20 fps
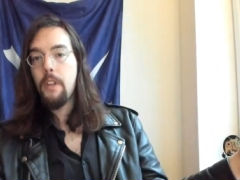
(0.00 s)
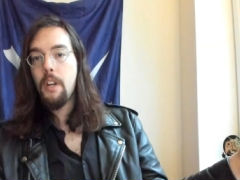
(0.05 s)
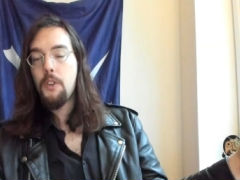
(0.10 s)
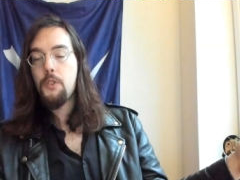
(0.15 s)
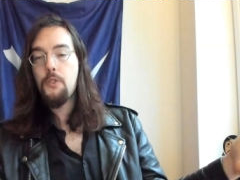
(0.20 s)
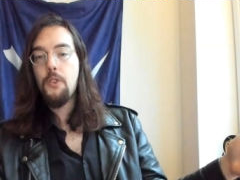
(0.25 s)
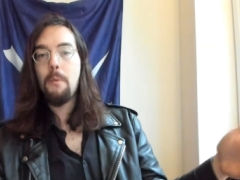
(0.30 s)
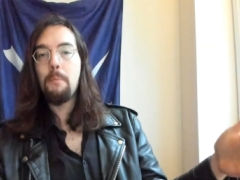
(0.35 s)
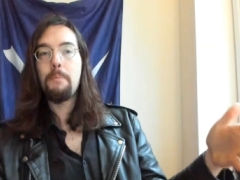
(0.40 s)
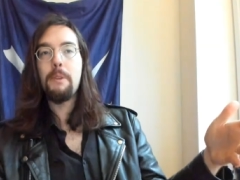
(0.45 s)

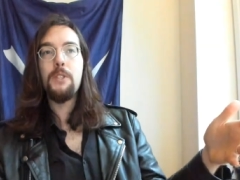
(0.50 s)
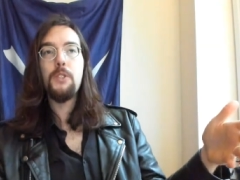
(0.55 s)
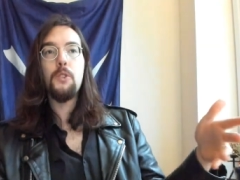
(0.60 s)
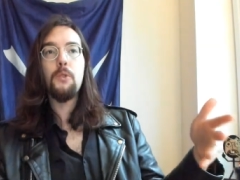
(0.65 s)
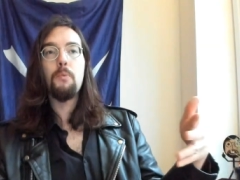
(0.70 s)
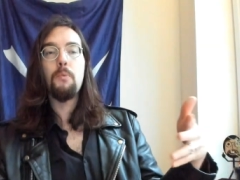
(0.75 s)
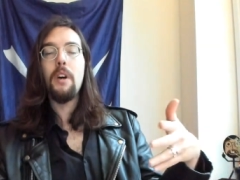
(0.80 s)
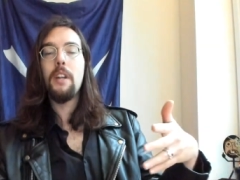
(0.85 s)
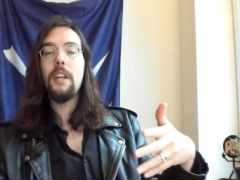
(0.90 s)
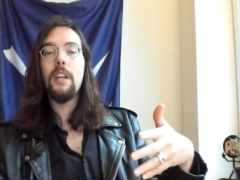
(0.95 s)
Trump isn't
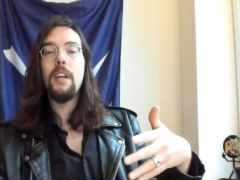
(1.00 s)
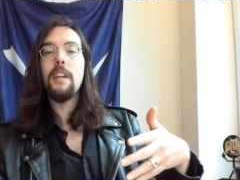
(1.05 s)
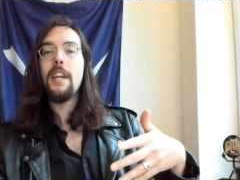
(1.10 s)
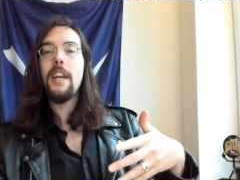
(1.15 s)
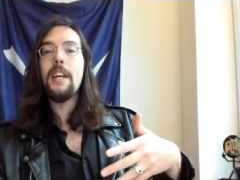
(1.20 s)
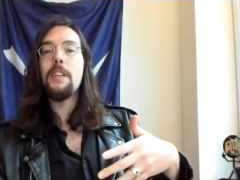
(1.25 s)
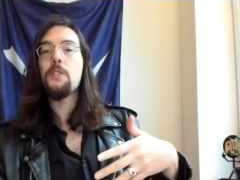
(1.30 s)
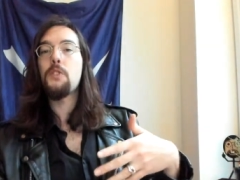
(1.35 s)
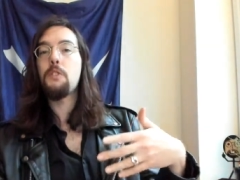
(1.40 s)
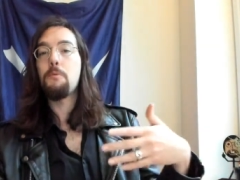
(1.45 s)
running
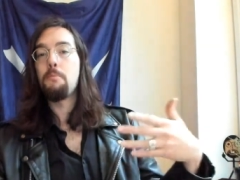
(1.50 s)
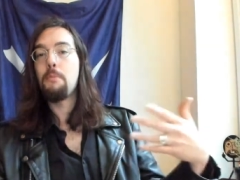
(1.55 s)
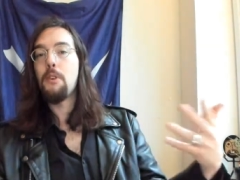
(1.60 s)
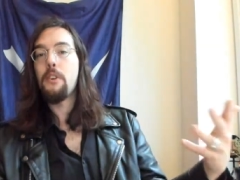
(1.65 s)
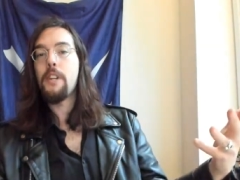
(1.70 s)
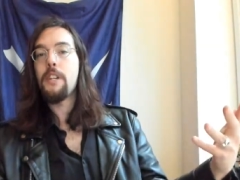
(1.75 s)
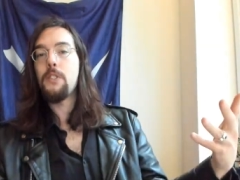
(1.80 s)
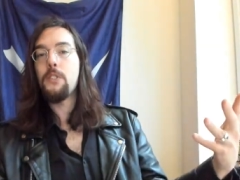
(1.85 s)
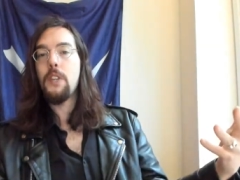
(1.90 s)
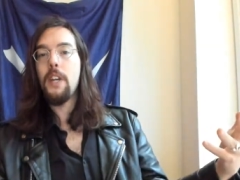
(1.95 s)
against
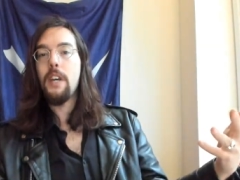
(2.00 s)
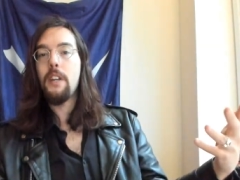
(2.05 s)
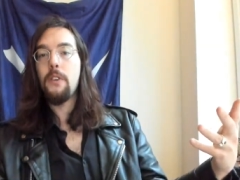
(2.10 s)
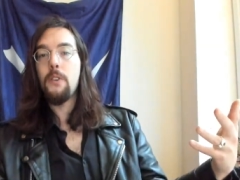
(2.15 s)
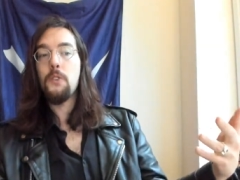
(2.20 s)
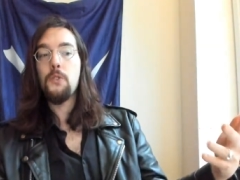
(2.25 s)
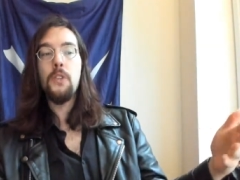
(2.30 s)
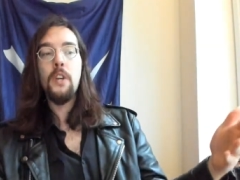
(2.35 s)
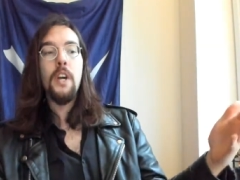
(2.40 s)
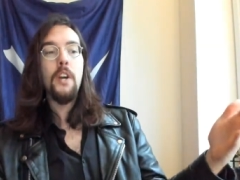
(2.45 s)
Bernie
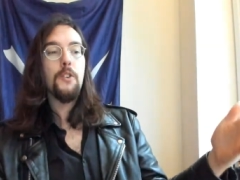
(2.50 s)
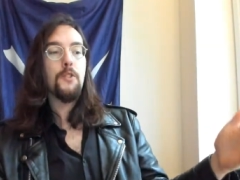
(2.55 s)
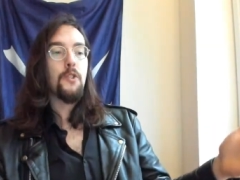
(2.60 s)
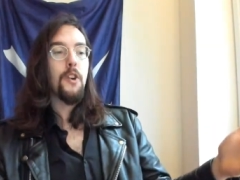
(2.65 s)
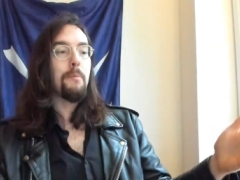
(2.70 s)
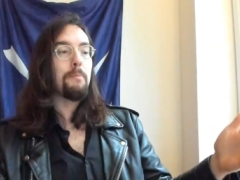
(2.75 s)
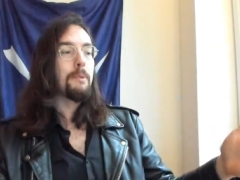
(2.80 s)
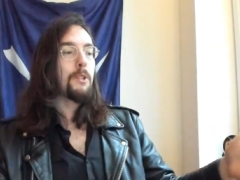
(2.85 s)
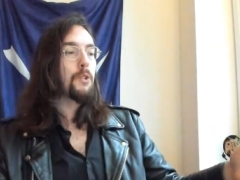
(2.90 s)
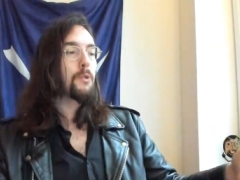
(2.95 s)
Sanders.
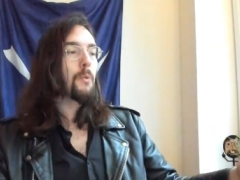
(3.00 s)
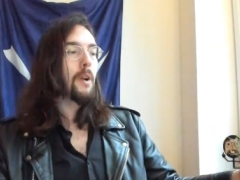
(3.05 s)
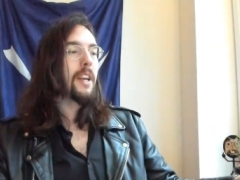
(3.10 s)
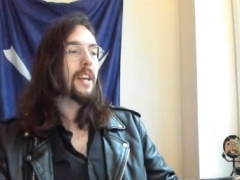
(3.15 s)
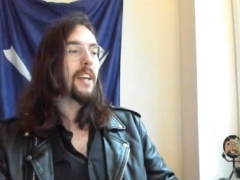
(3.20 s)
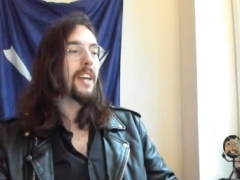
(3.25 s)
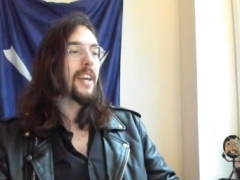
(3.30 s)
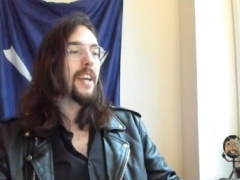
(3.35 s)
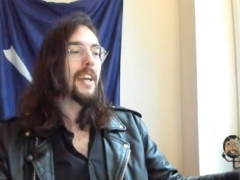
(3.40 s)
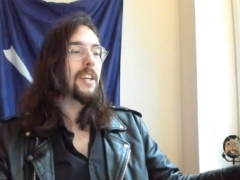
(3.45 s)
Trump is
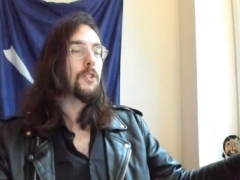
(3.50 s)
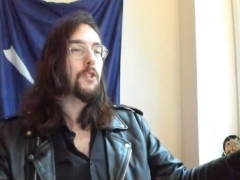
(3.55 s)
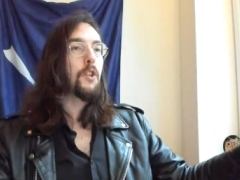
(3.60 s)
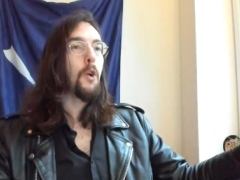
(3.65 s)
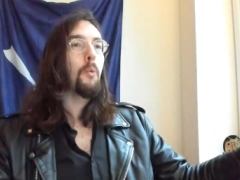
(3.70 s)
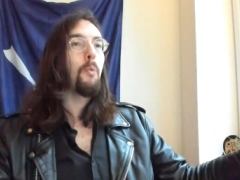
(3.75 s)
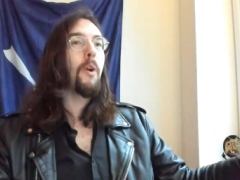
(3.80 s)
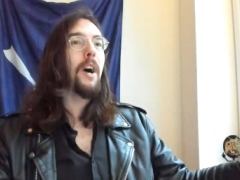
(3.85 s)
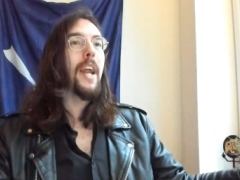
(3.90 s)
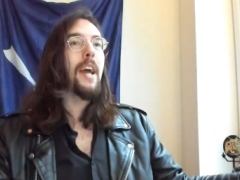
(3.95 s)
running against
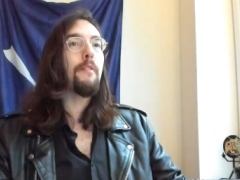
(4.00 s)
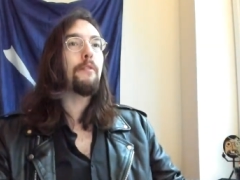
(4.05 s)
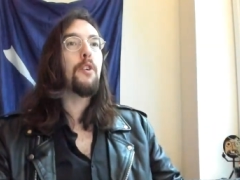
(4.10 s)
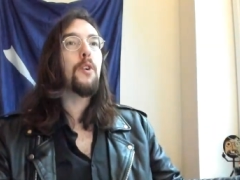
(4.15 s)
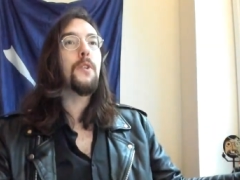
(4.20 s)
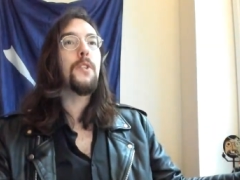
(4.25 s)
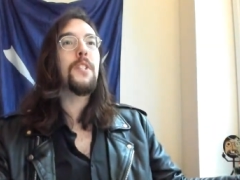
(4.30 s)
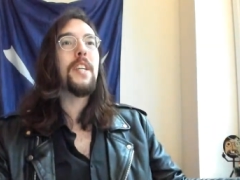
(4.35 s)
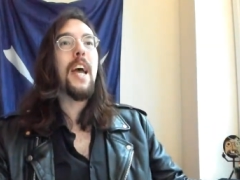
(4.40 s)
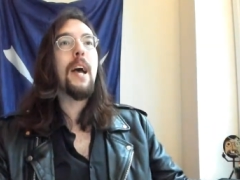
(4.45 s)
whatever
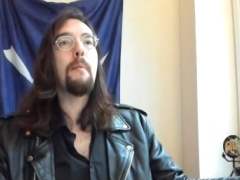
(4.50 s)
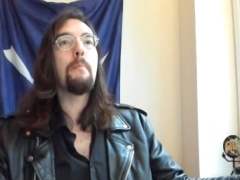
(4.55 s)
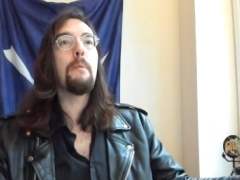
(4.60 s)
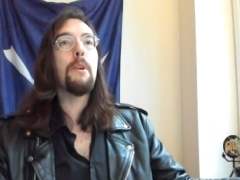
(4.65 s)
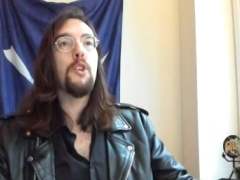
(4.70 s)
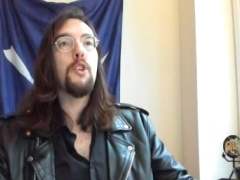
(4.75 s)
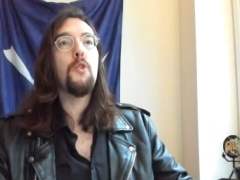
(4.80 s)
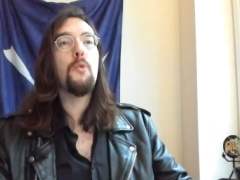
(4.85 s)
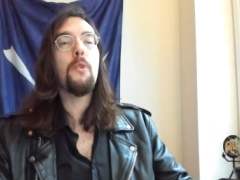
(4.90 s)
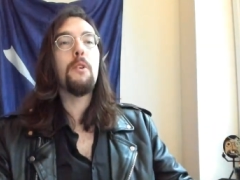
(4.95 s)
Dem
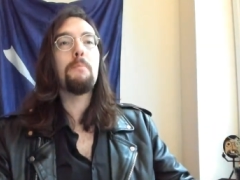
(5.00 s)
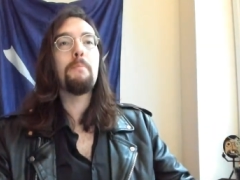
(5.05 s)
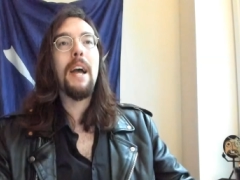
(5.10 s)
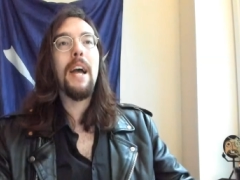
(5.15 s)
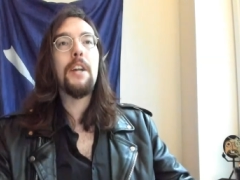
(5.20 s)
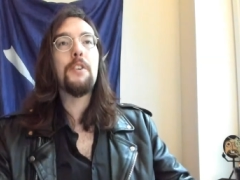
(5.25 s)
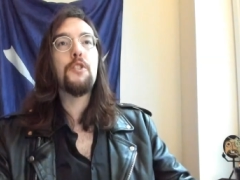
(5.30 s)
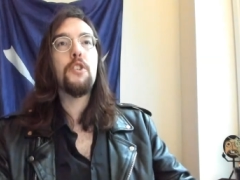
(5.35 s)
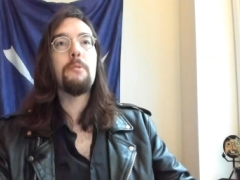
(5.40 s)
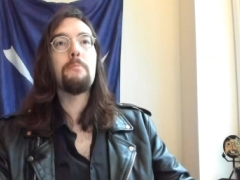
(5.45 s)
you would
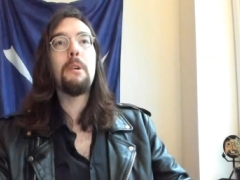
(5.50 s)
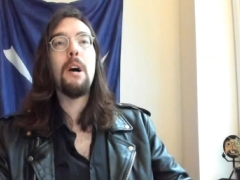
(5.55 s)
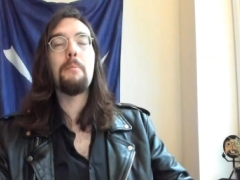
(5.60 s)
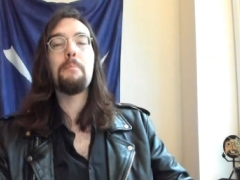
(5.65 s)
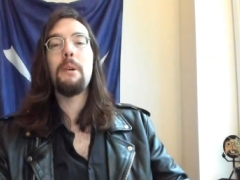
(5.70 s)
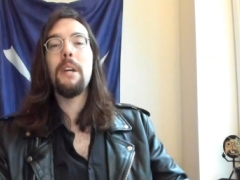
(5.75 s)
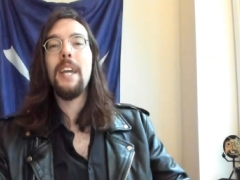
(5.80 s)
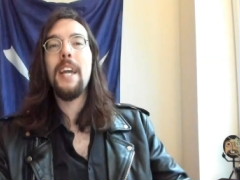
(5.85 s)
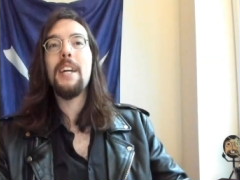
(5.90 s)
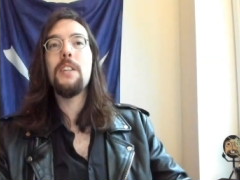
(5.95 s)
match him up
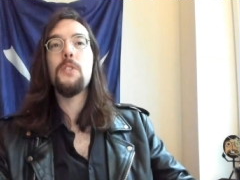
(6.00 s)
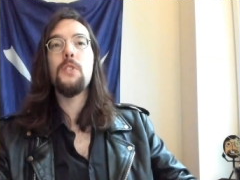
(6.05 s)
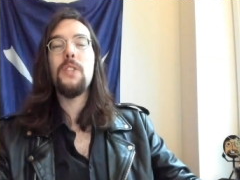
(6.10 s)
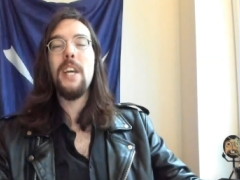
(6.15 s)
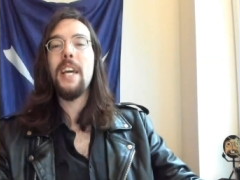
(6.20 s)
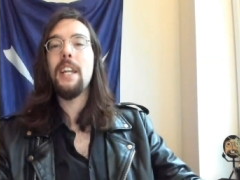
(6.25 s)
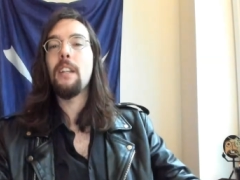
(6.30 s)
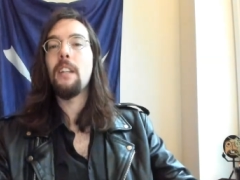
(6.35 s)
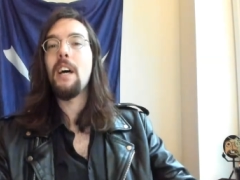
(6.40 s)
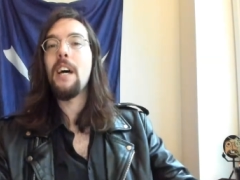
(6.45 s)
against
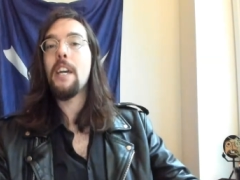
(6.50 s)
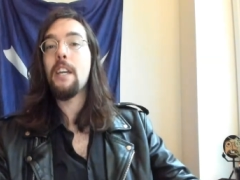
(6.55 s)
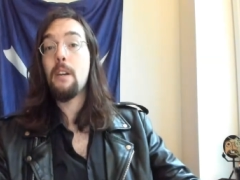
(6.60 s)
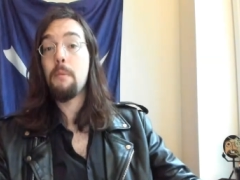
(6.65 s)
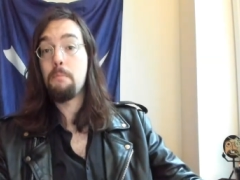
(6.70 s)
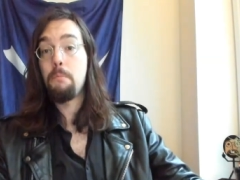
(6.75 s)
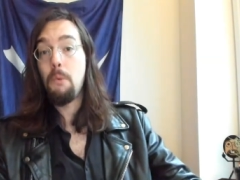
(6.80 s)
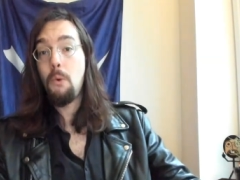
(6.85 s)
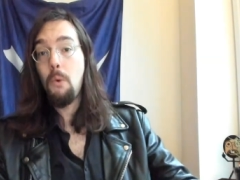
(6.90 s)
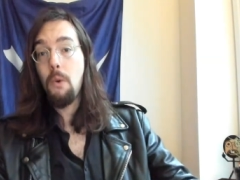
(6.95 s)
and like
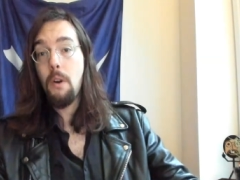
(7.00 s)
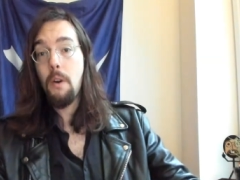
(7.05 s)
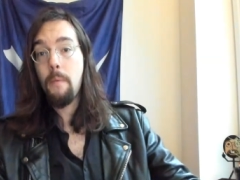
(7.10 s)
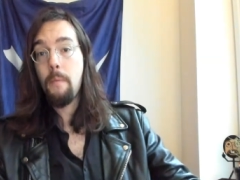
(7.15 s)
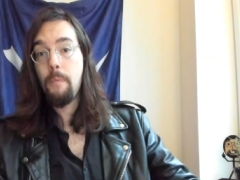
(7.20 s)
more